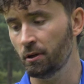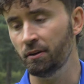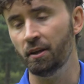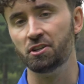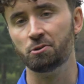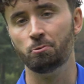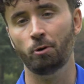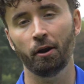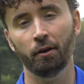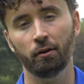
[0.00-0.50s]
but
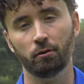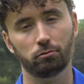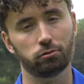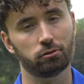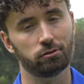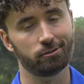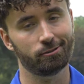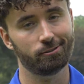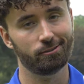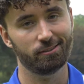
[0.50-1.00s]
this one,
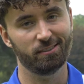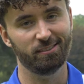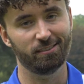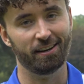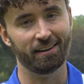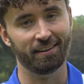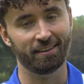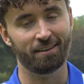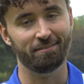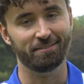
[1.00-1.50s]

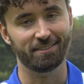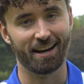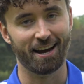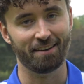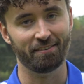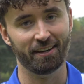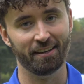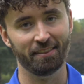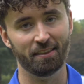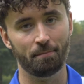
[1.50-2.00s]
I'd love to
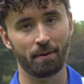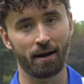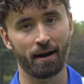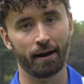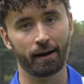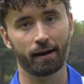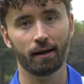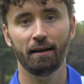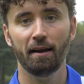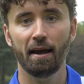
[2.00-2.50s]
have it in the
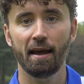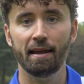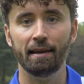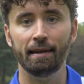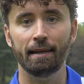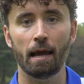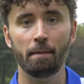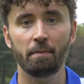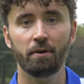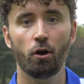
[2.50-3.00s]
bag.
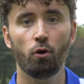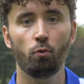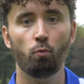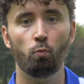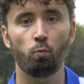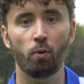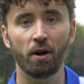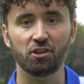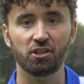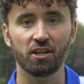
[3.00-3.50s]
Let me know
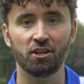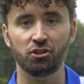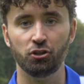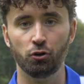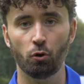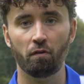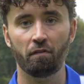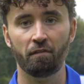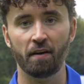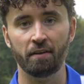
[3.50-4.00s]
which
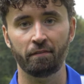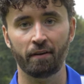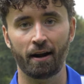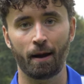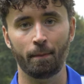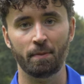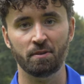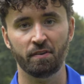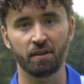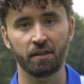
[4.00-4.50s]
is your
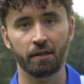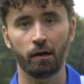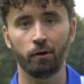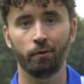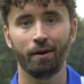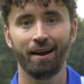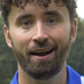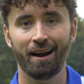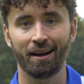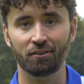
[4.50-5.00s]
favorite out of this
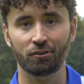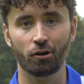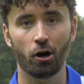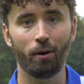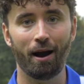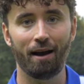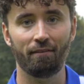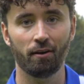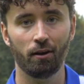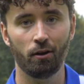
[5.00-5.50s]
video and
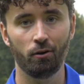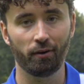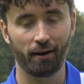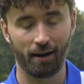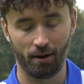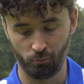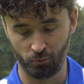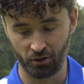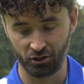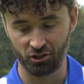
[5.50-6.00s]
go have a look
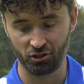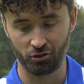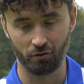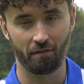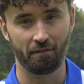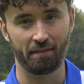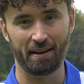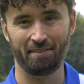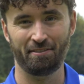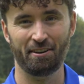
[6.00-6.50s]
at which is
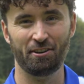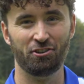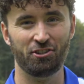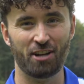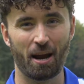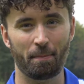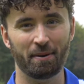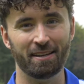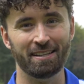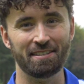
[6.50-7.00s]
your favorite
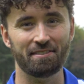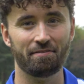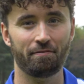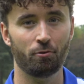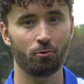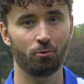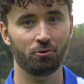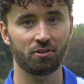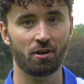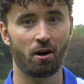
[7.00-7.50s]
Japanese
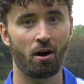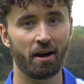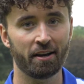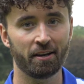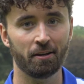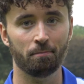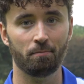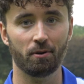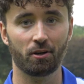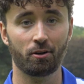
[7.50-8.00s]
forged
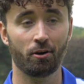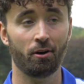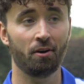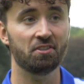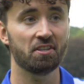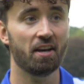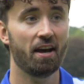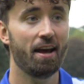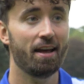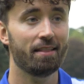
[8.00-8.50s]
iron
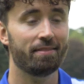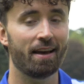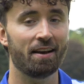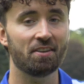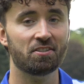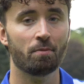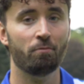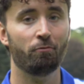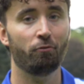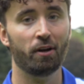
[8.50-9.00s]
because
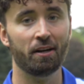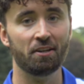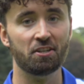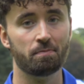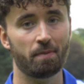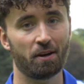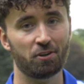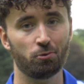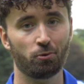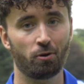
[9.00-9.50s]
there's some
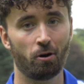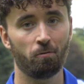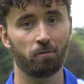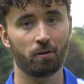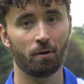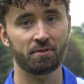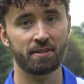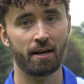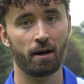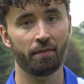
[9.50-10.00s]
really special
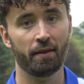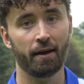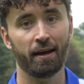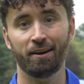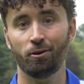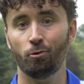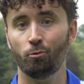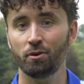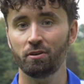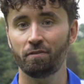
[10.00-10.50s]
golf clubs out
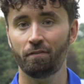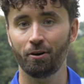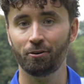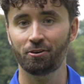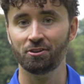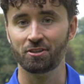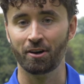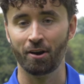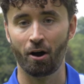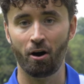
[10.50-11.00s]
there. We
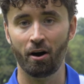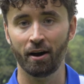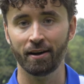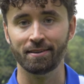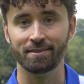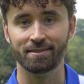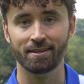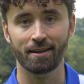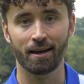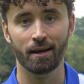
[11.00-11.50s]
focus on irons